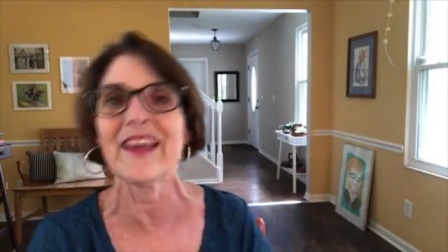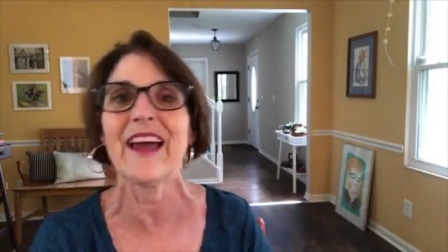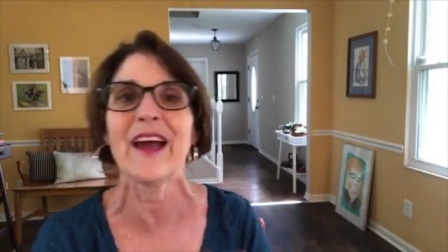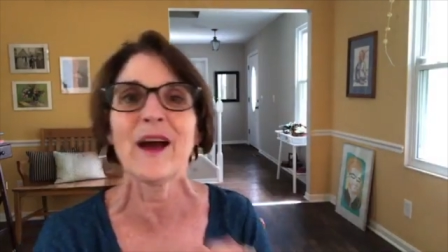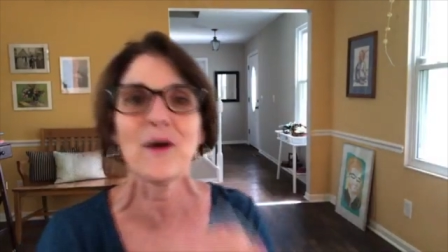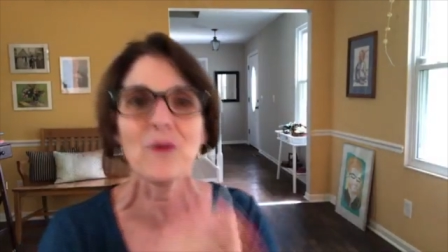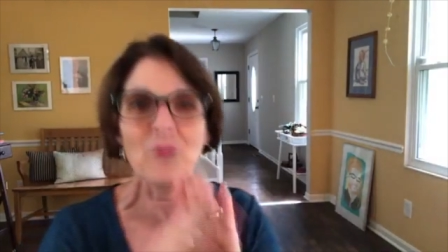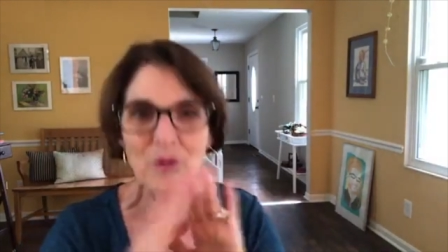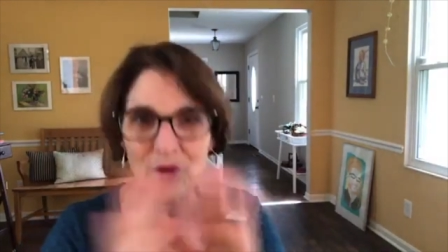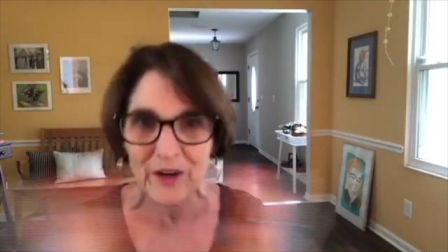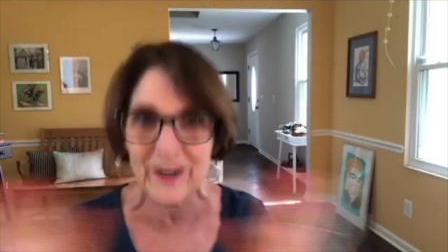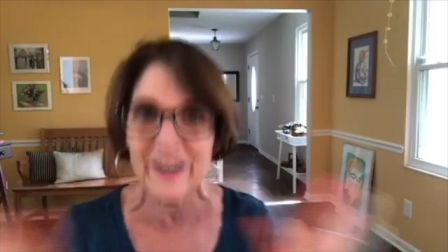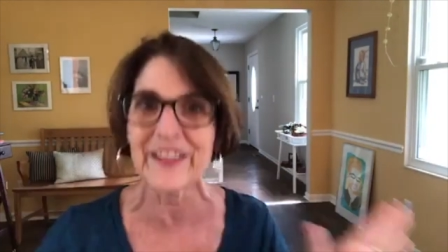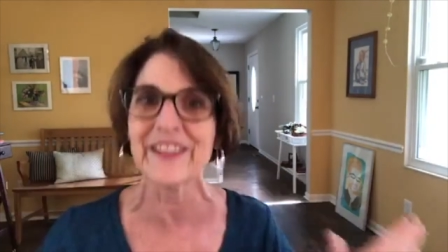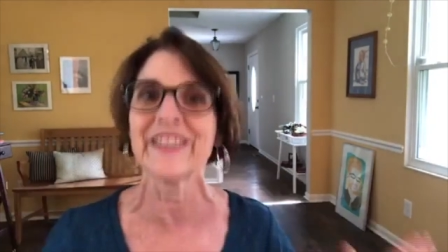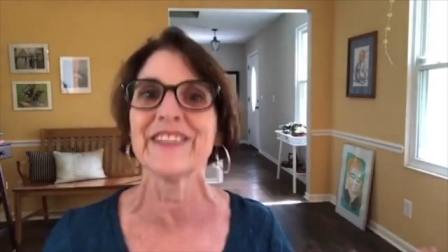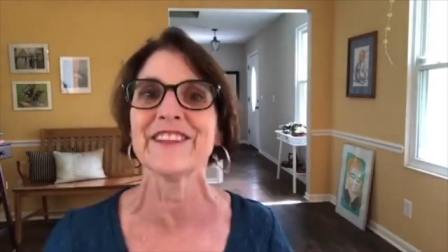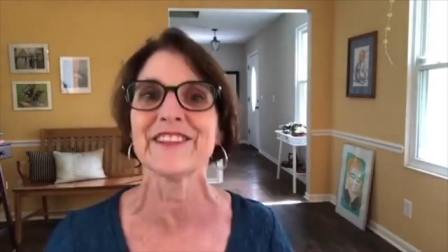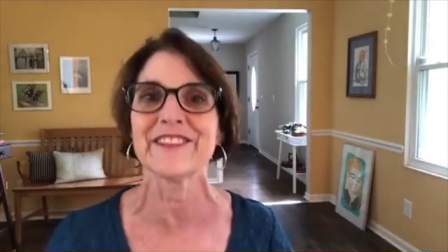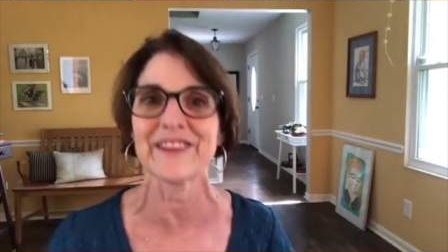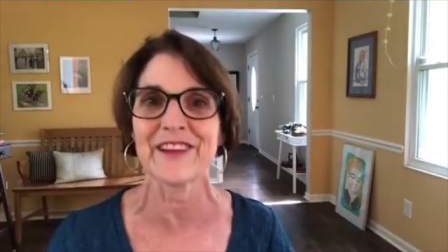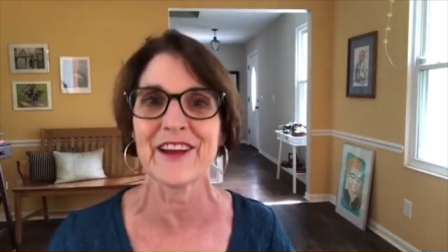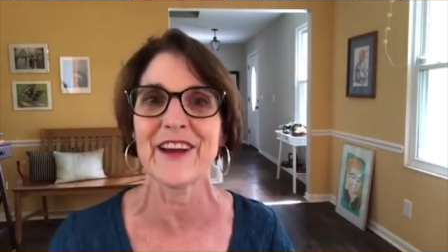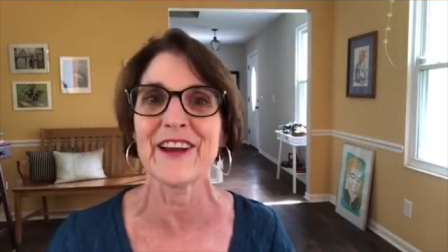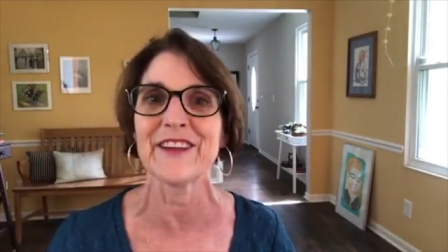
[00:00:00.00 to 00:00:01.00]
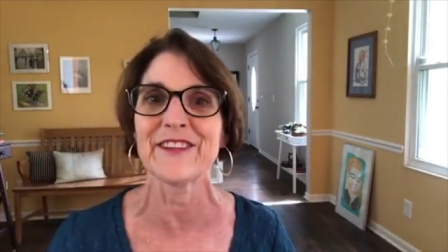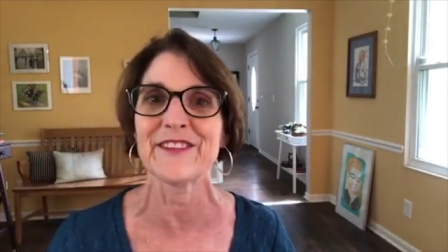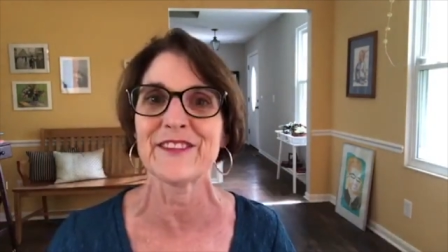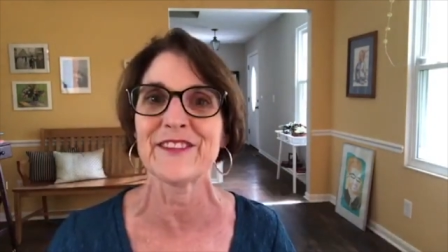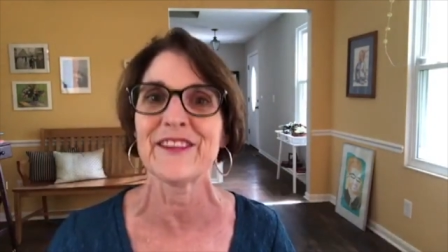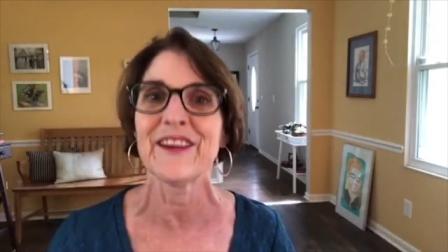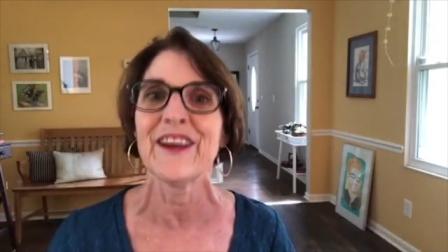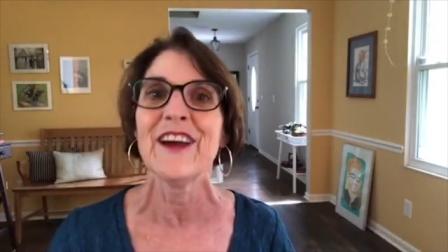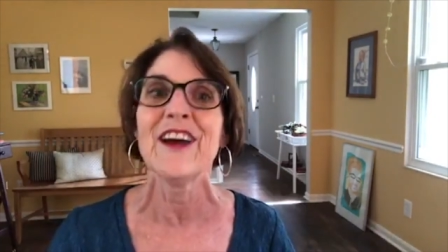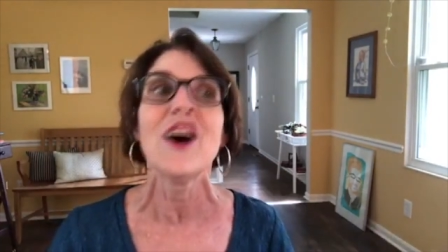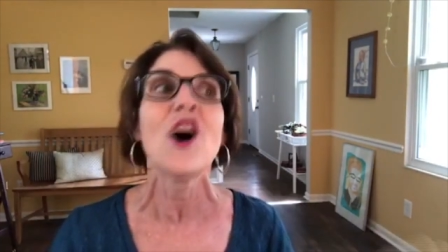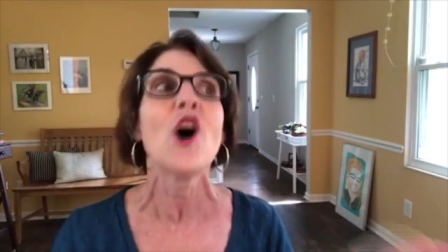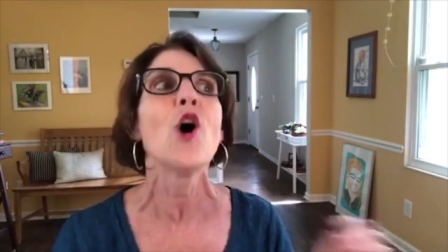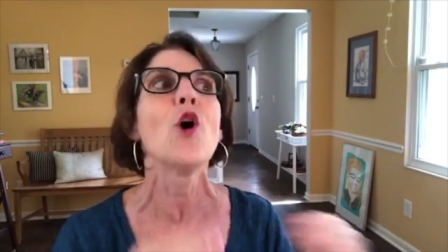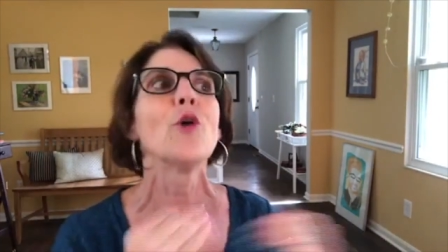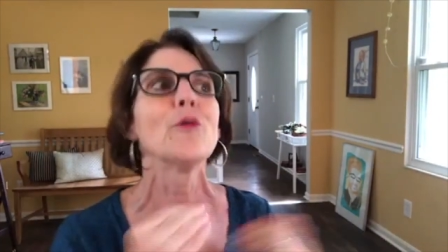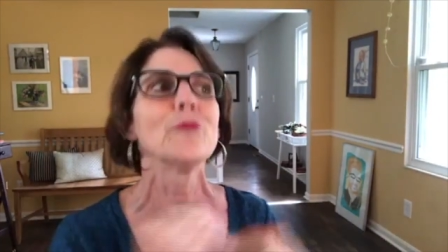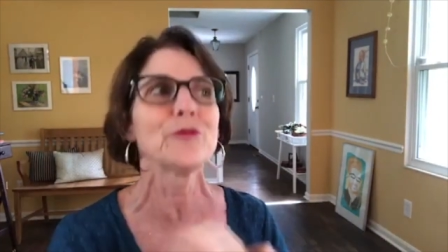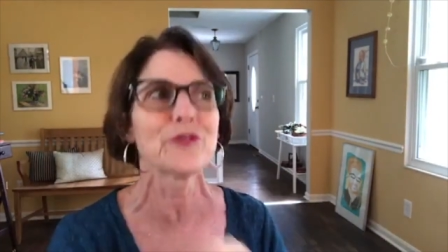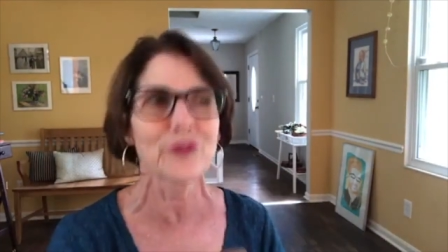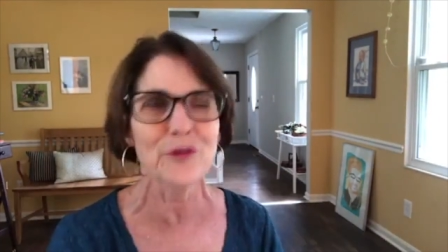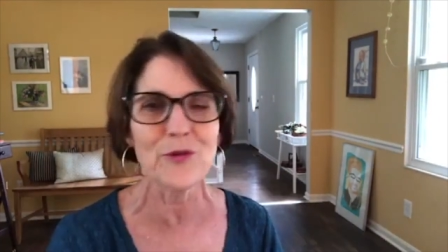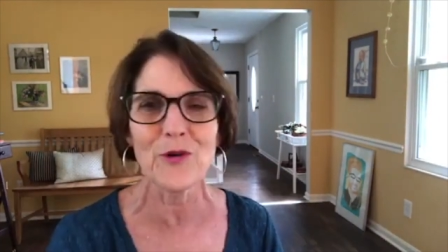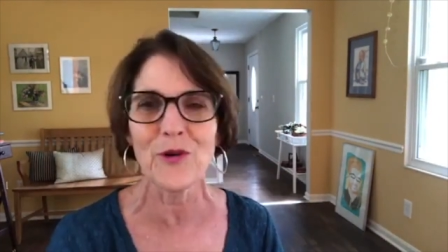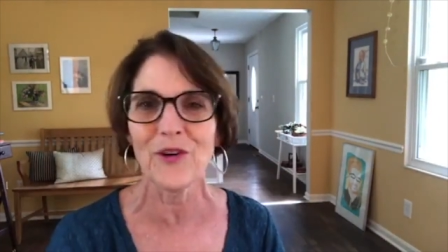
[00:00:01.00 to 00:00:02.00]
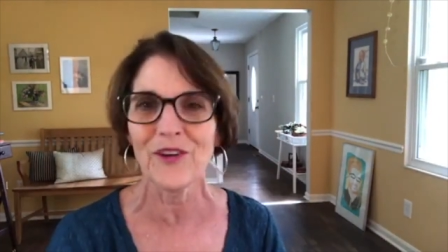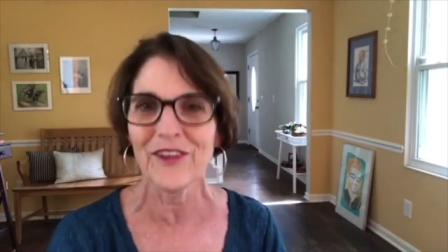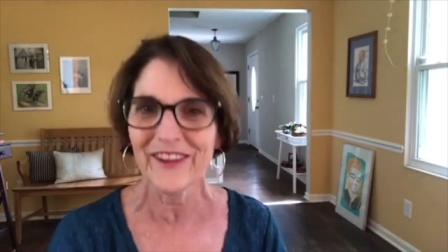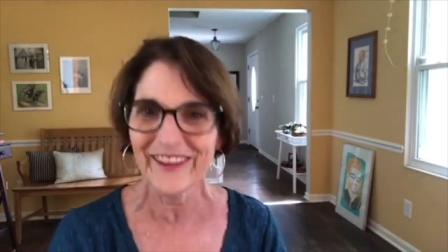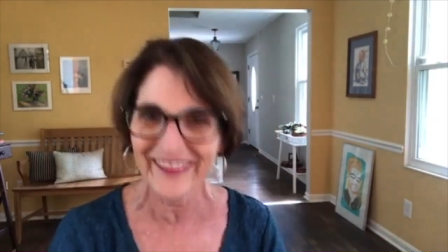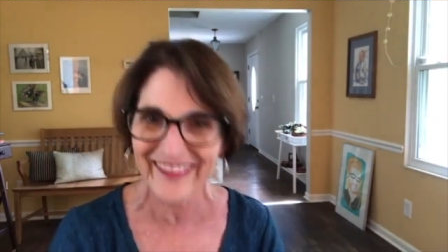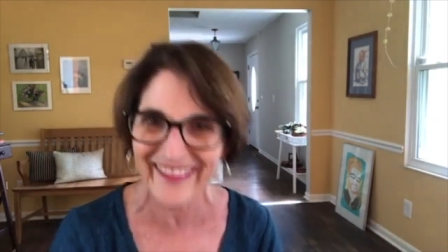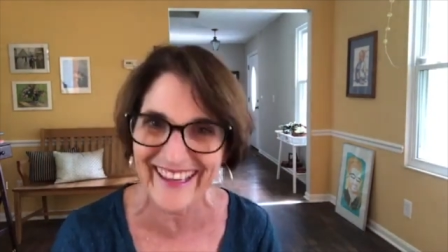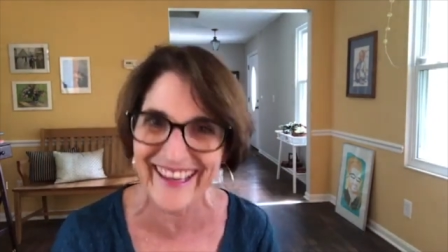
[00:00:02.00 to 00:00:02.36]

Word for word: and we're going to discuss homeschool.